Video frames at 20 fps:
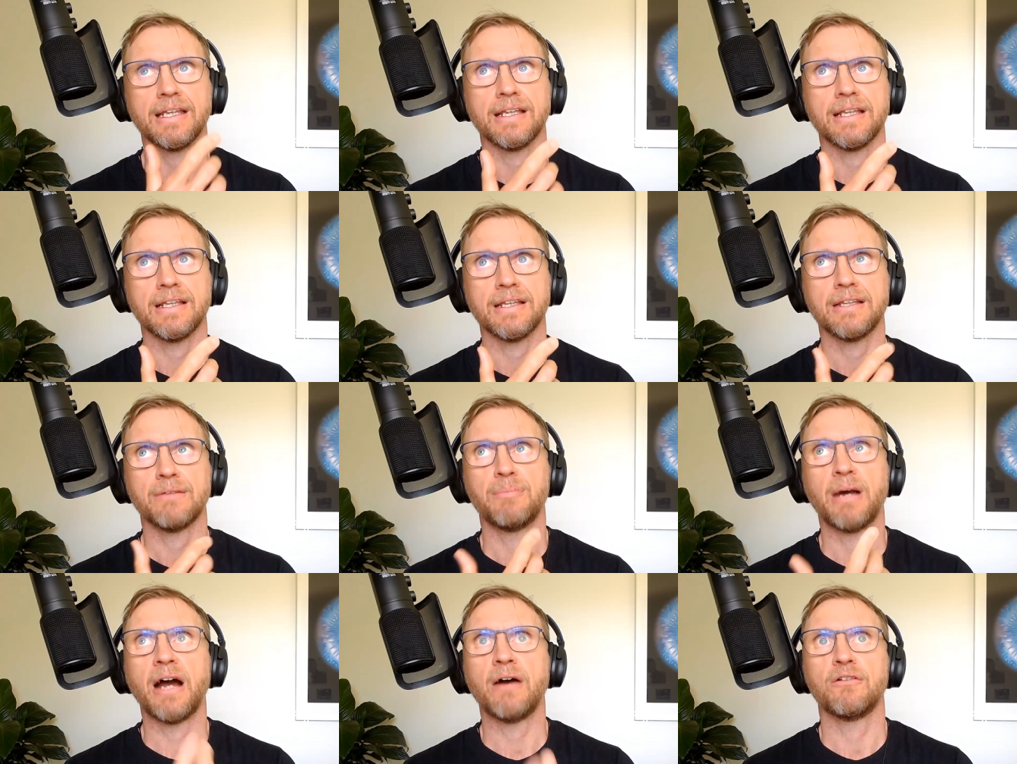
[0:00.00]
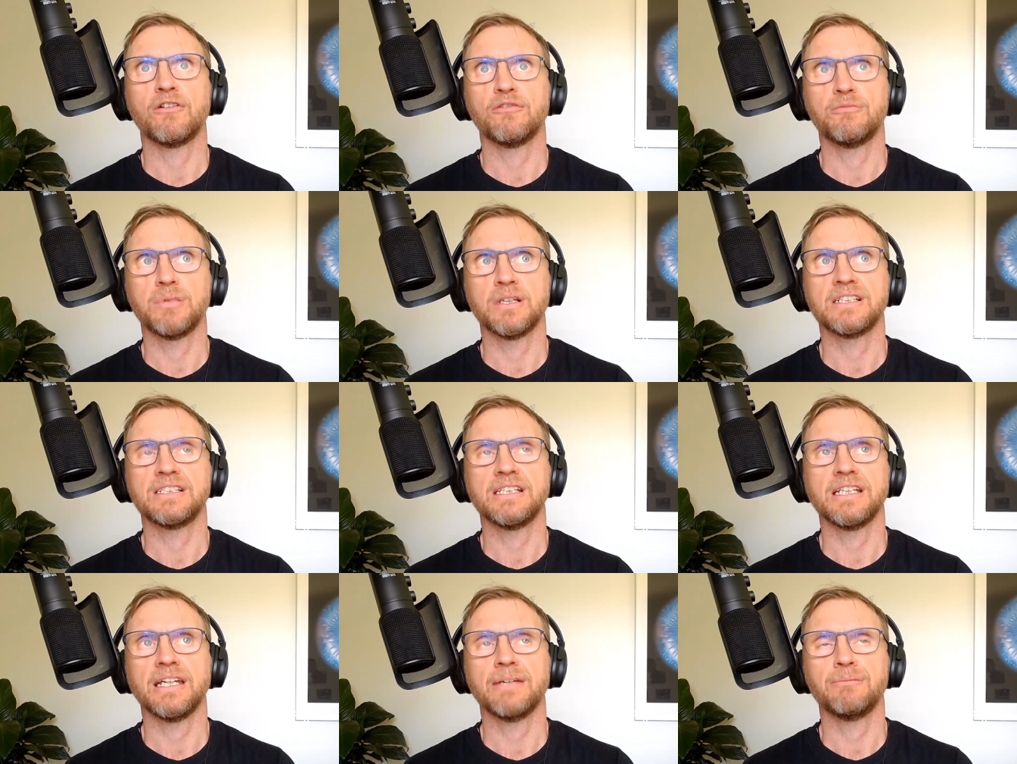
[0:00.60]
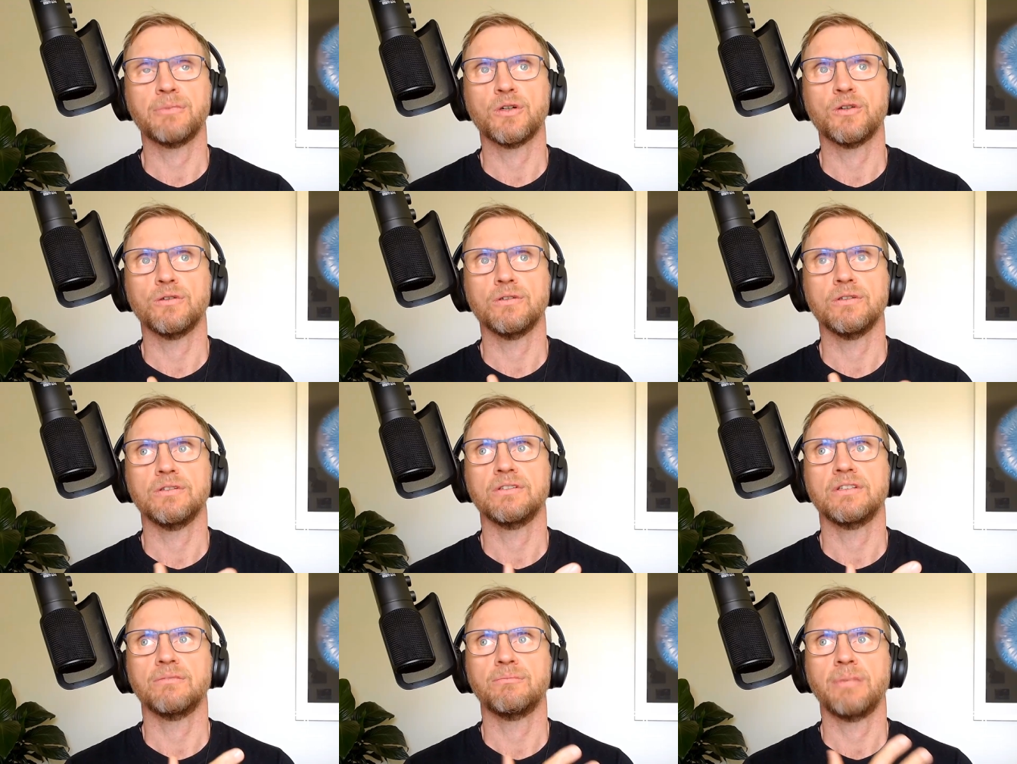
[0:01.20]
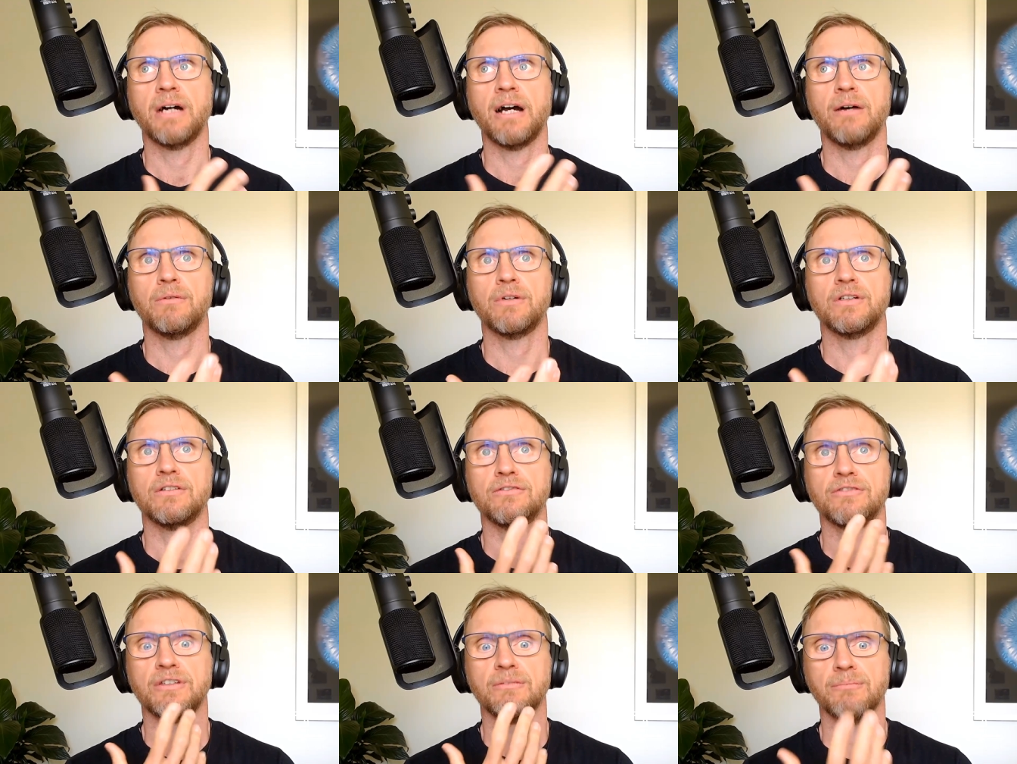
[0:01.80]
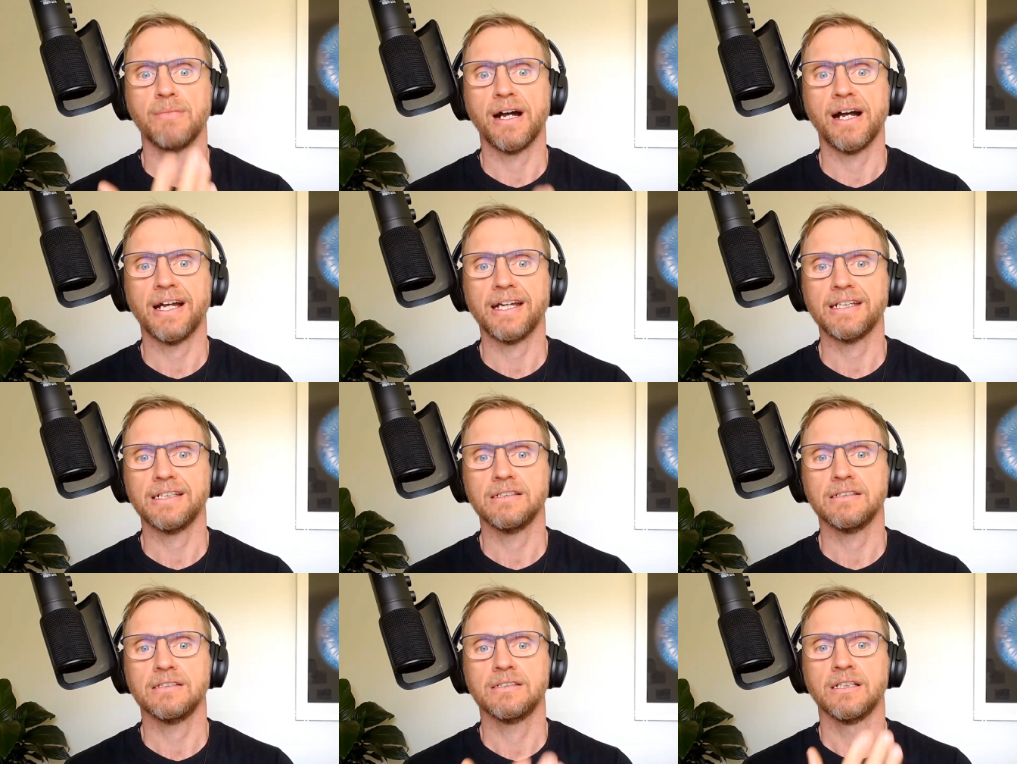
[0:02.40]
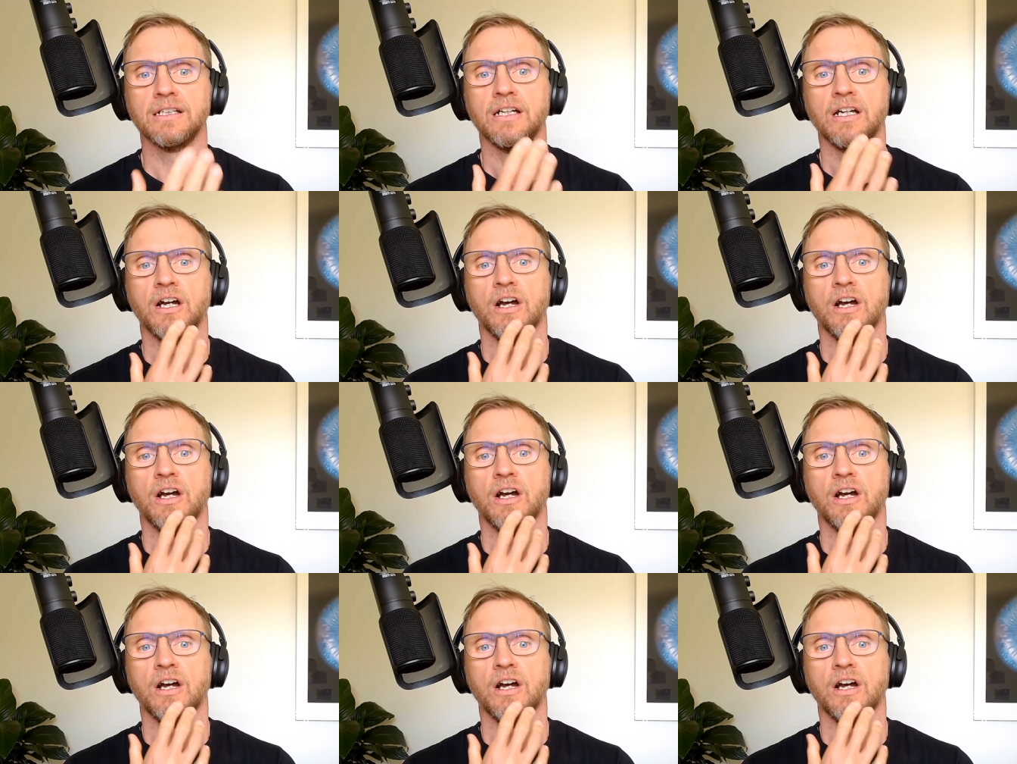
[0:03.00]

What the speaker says: the power of placebo, the power of the mind.